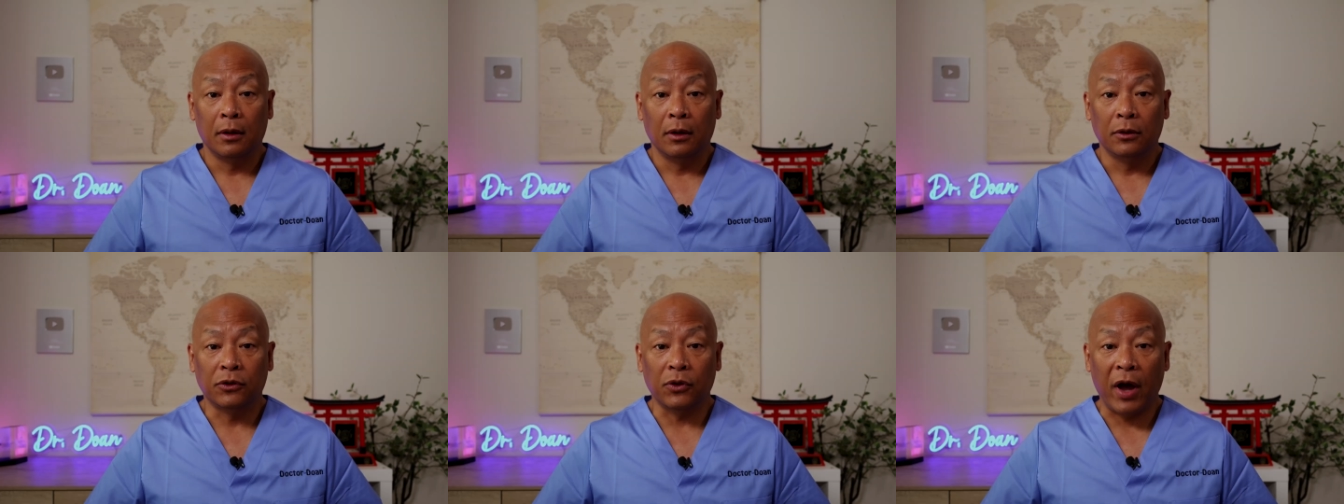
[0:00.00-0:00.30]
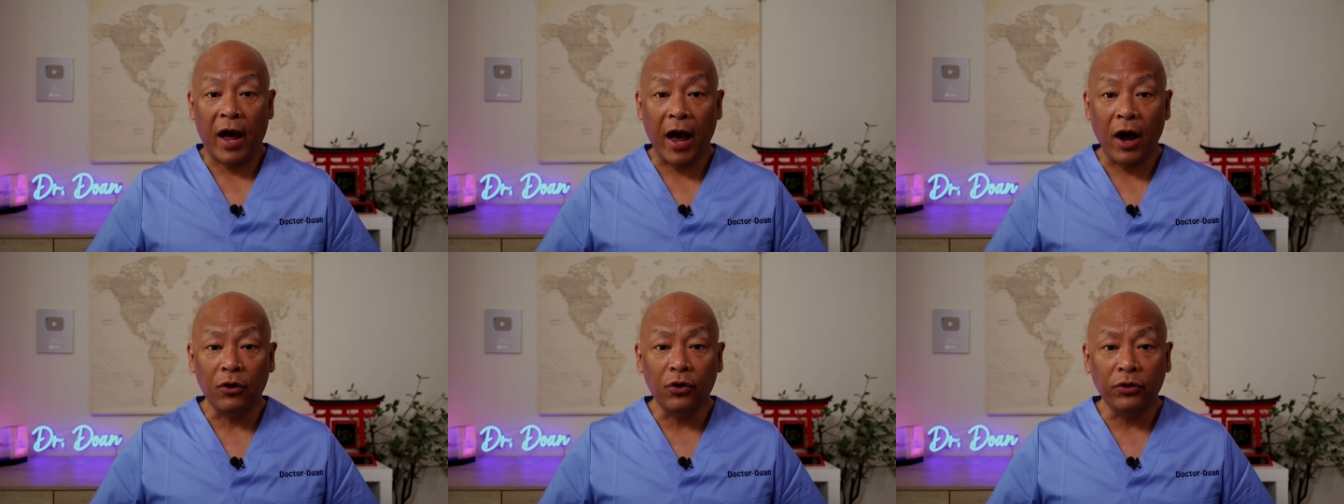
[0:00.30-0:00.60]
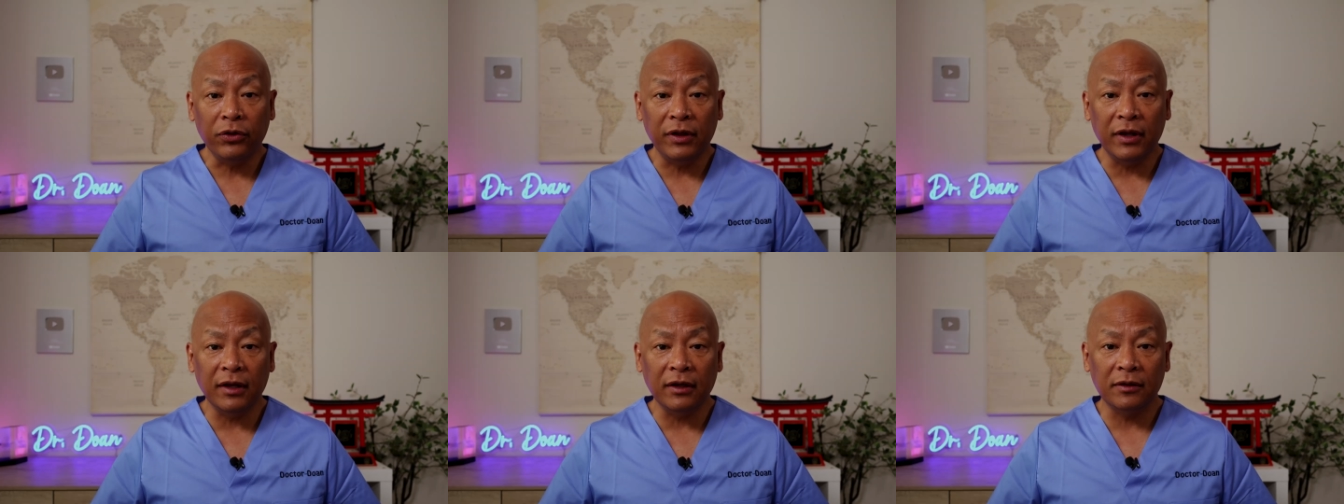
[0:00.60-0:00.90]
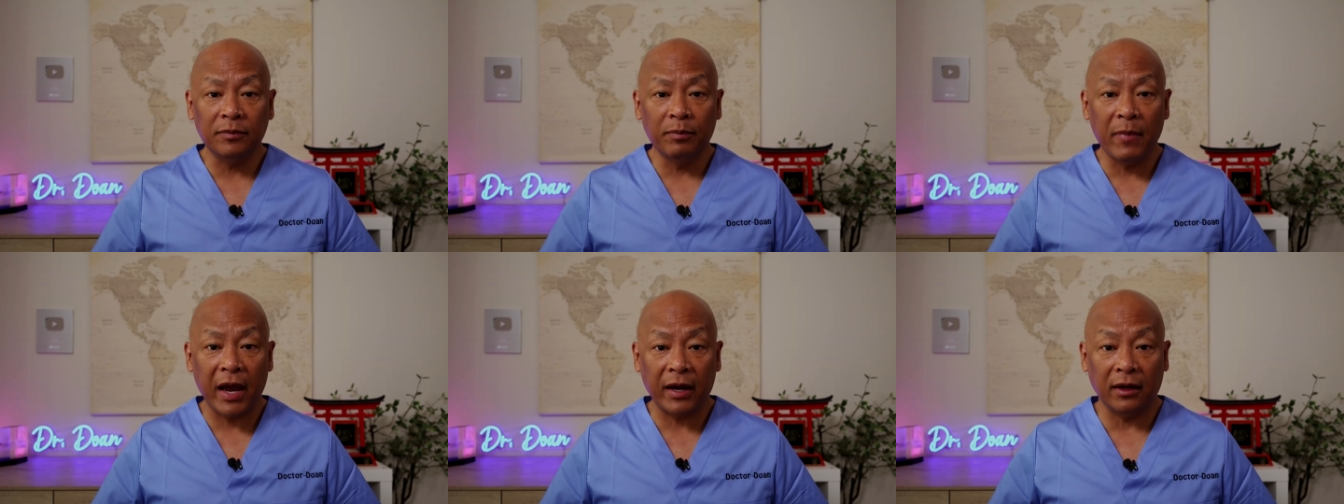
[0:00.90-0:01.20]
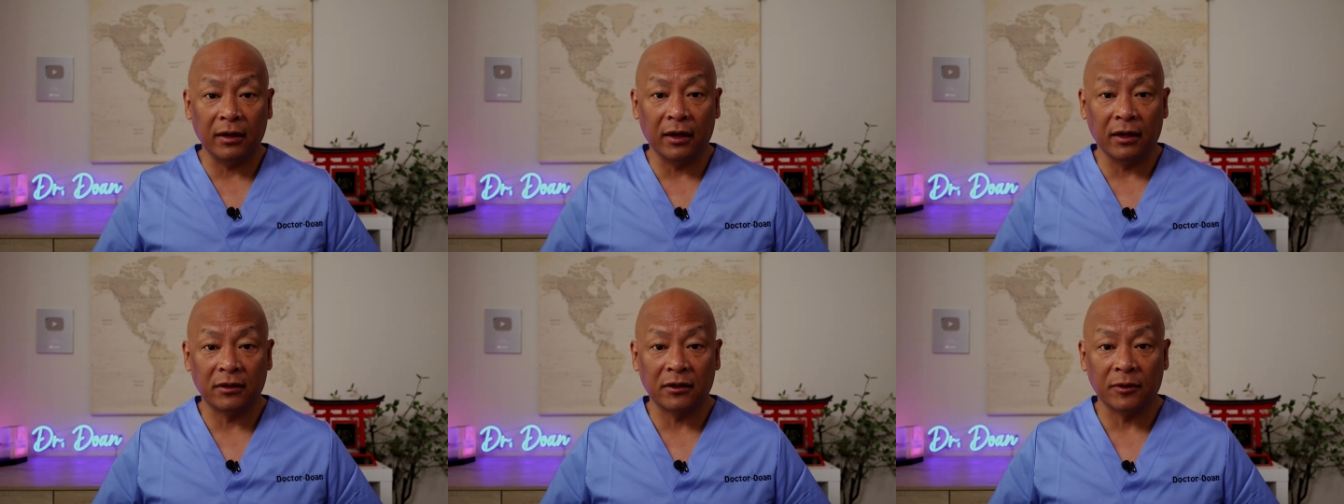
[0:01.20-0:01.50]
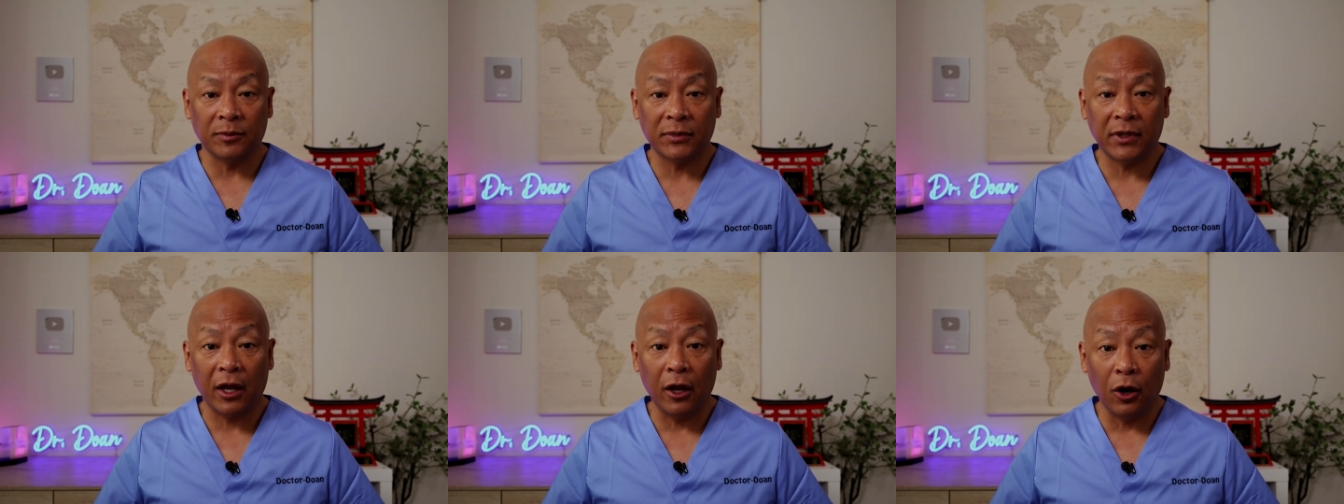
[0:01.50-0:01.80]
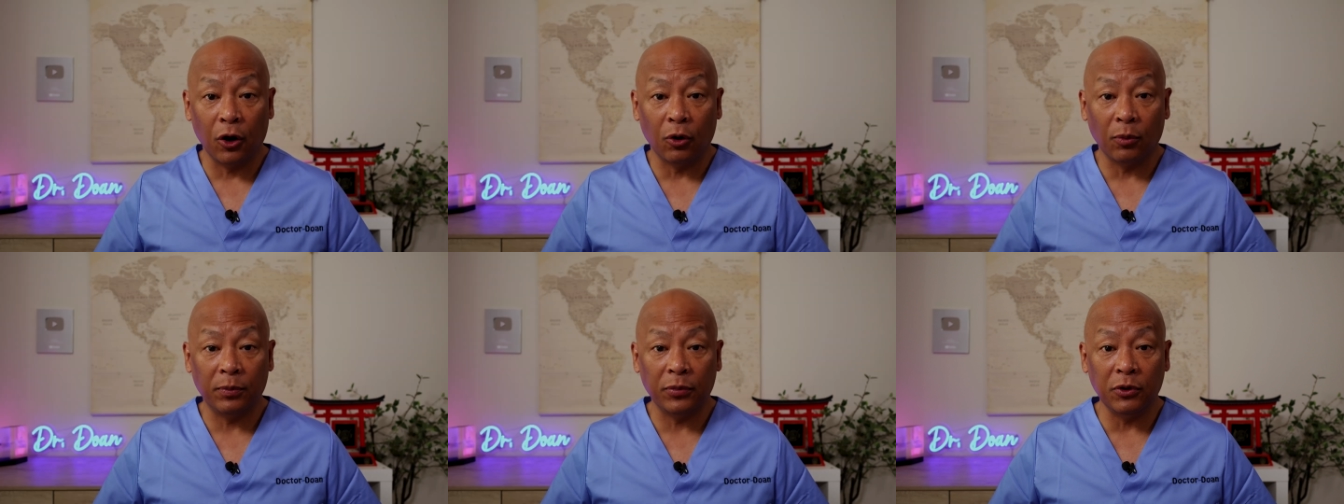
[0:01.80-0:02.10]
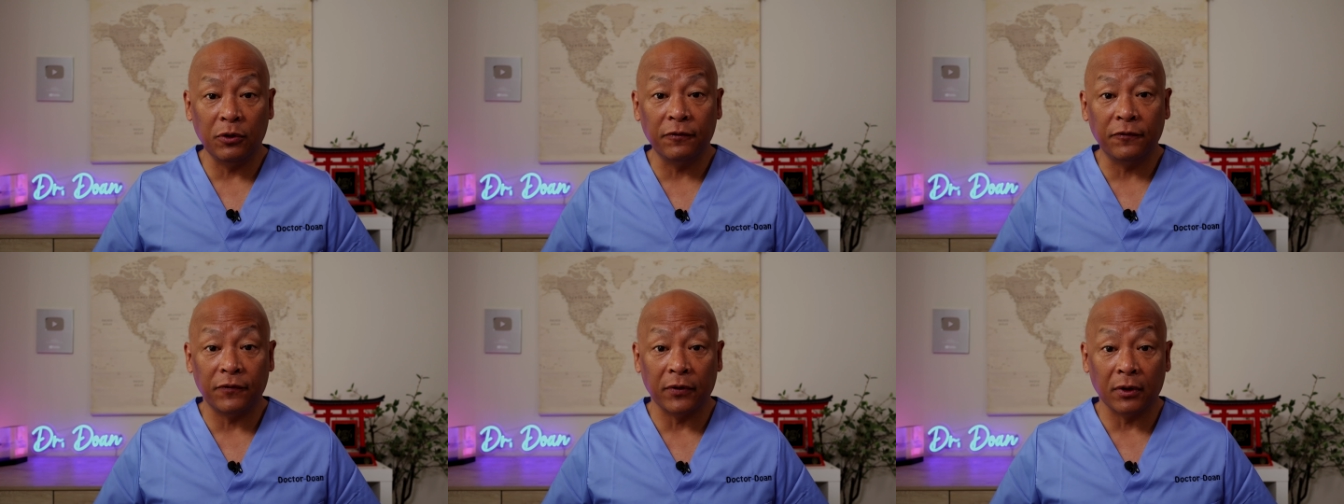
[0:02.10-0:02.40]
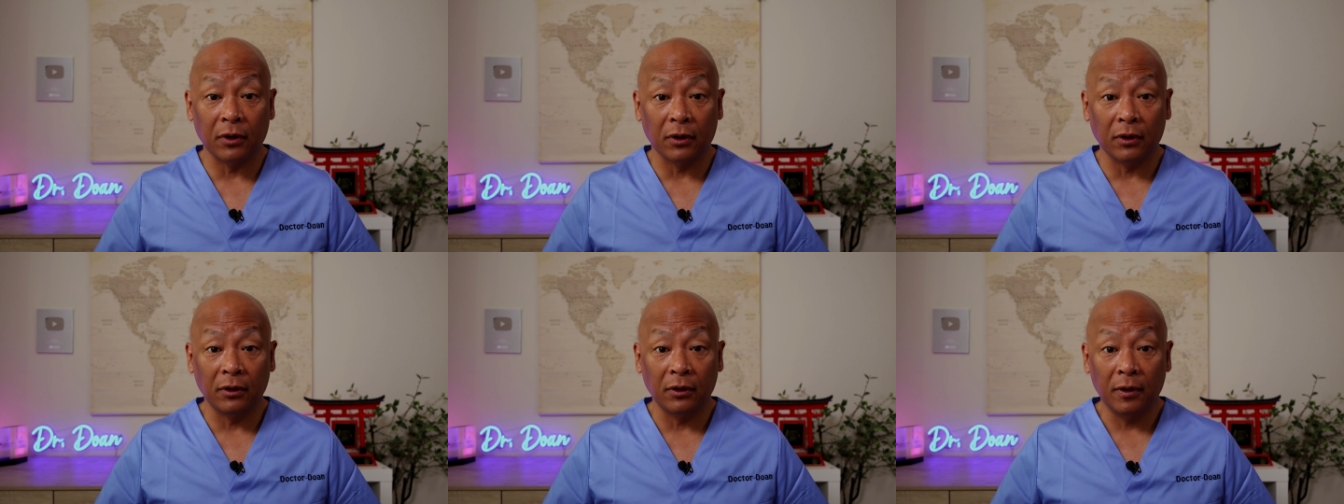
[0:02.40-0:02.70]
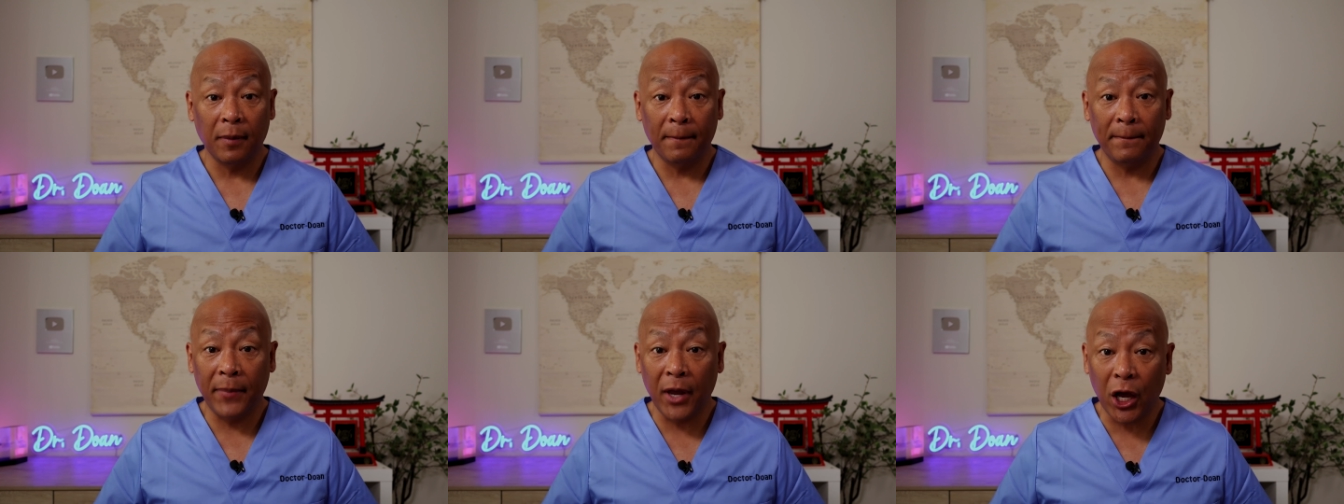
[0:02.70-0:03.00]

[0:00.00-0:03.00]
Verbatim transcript: So how do these mechanisms help you feel